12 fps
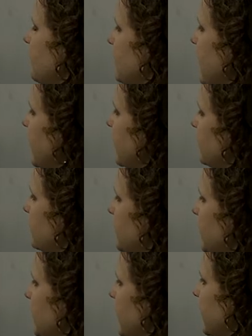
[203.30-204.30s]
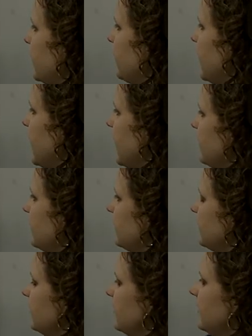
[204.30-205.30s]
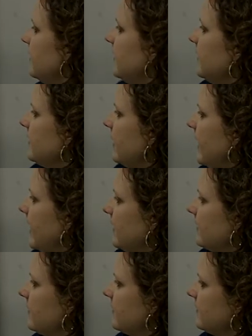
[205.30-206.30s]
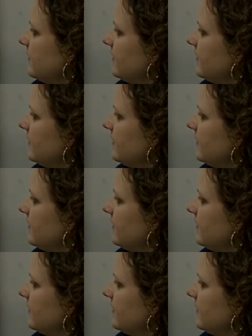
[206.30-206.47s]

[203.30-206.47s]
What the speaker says: negative, so we get a -I. 8,